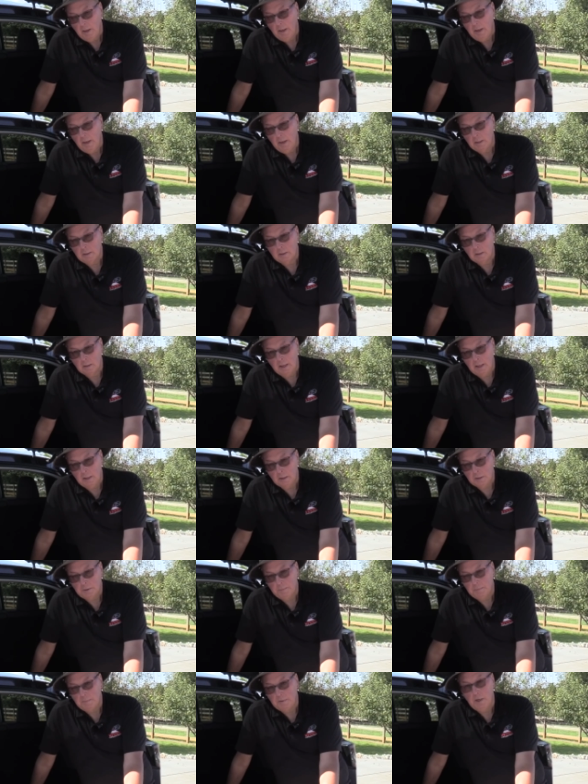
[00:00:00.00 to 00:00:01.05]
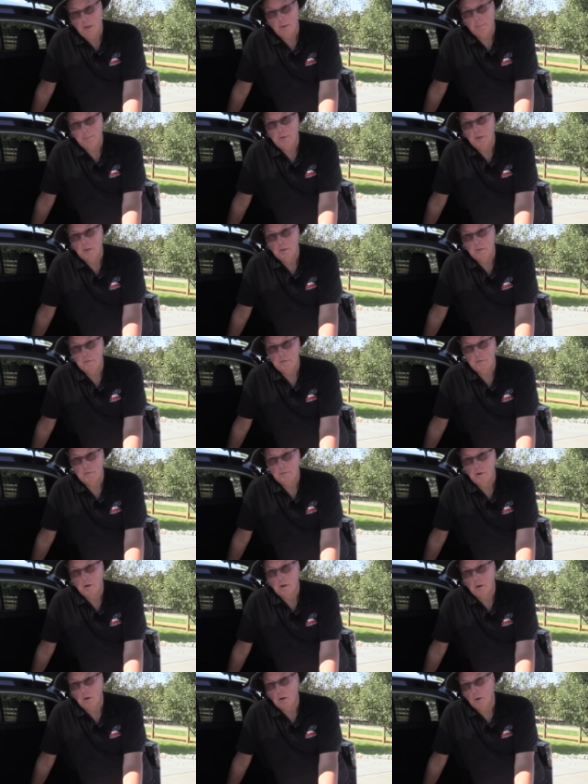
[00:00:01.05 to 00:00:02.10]
And the last tip is
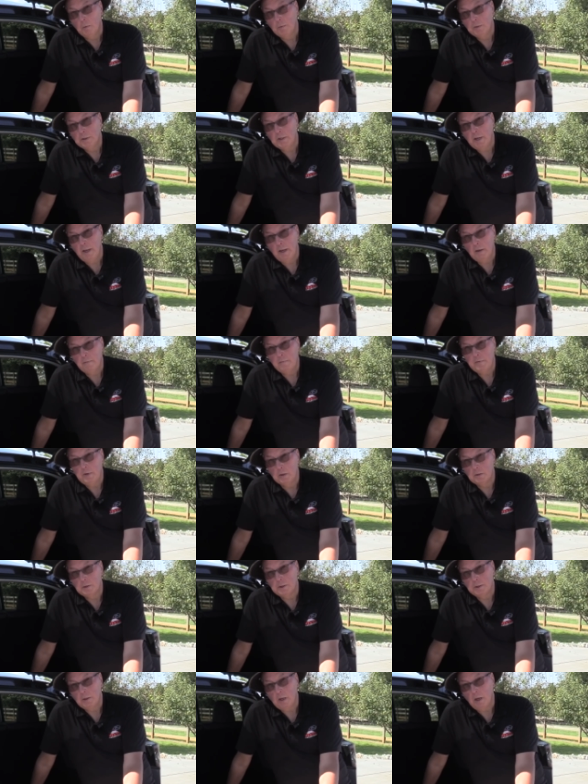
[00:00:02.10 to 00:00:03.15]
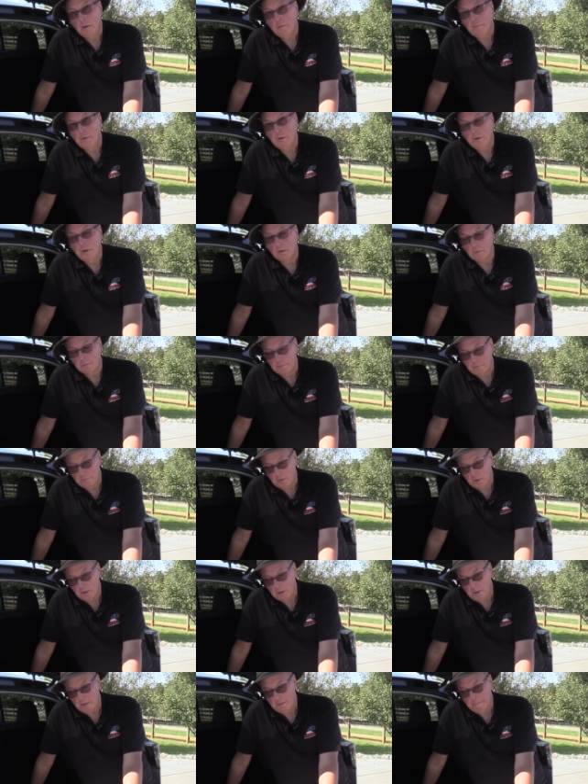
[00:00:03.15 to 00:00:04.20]
always have your stuff in your
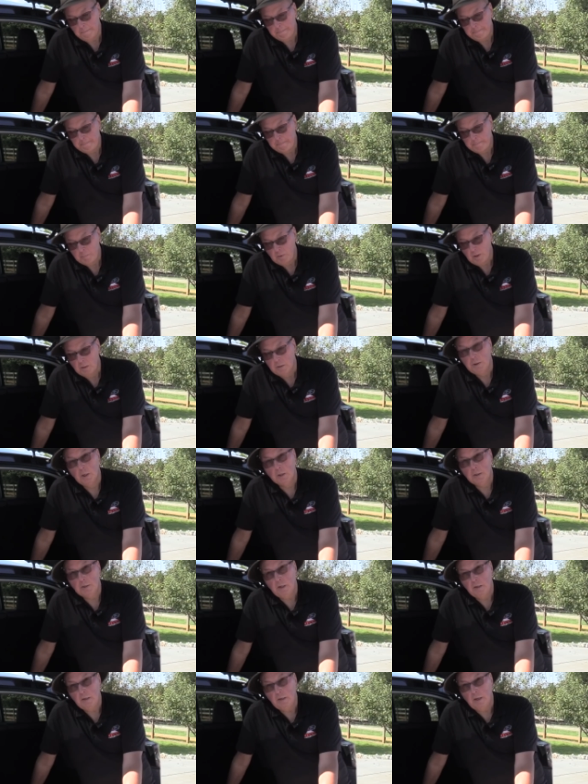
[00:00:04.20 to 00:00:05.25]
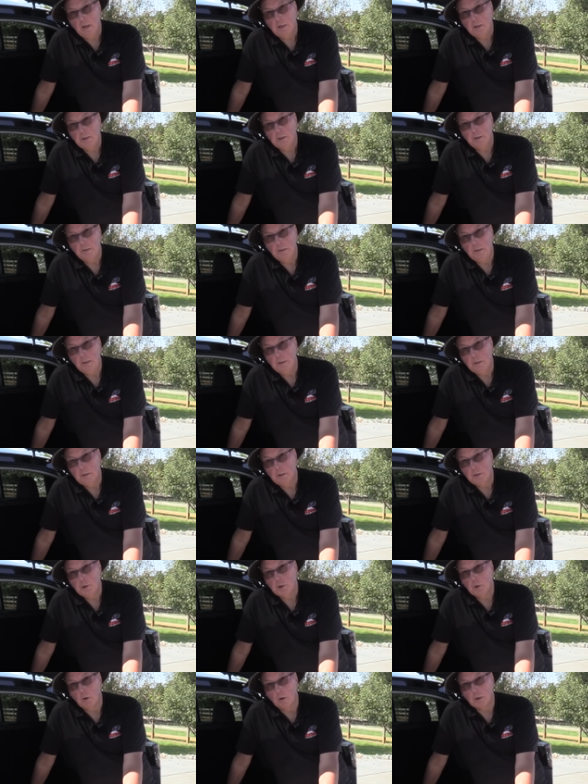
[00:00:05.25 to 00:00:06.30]
frunk just in case you need to
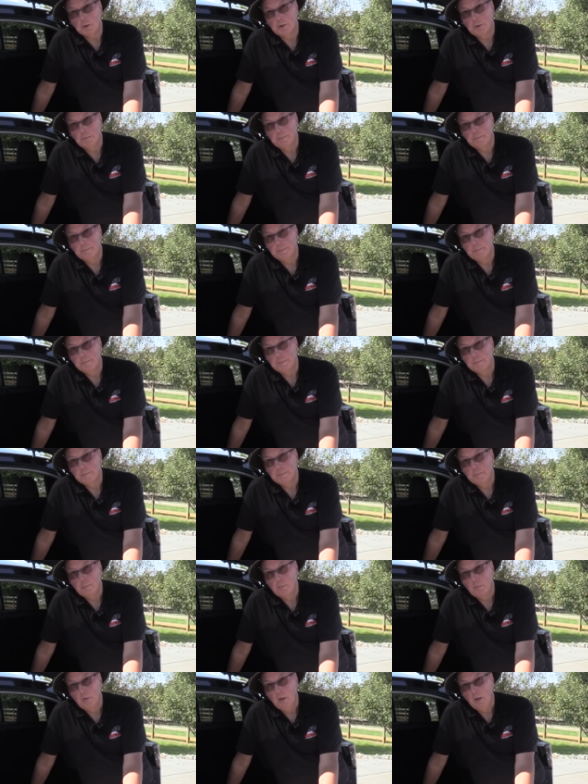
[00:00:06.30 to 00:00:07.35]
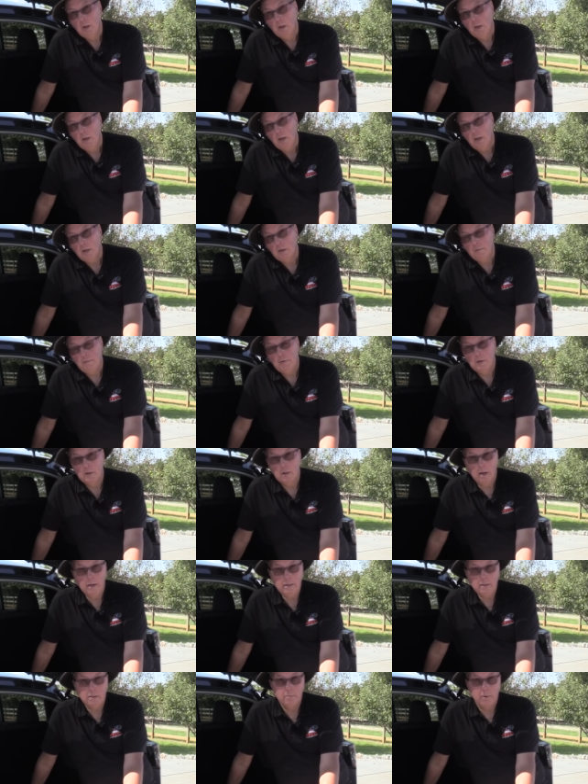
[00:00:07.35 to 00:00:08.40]
charge. And if you'd
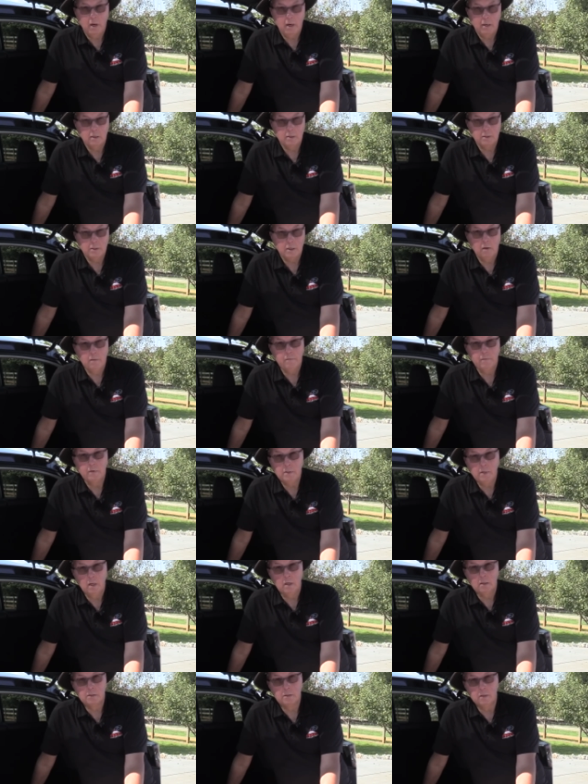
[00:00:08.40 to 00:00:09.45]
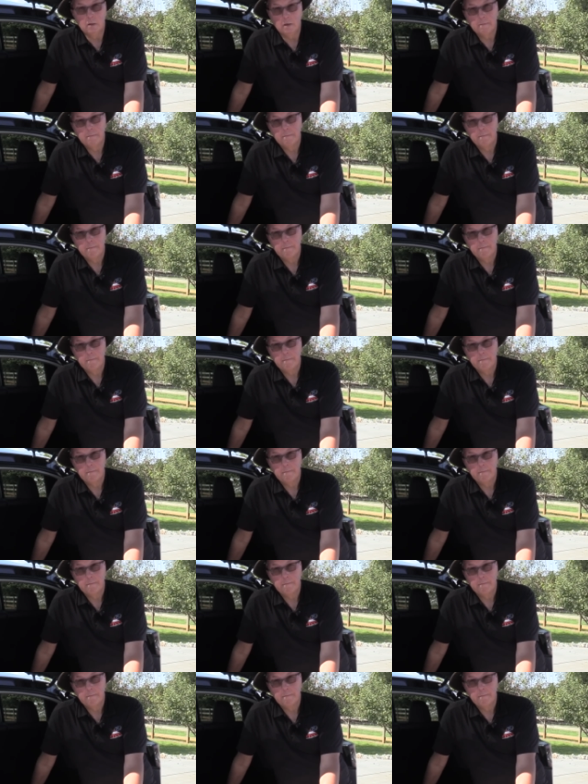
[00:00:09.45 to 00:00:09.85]
like to buy yourself a Tesla,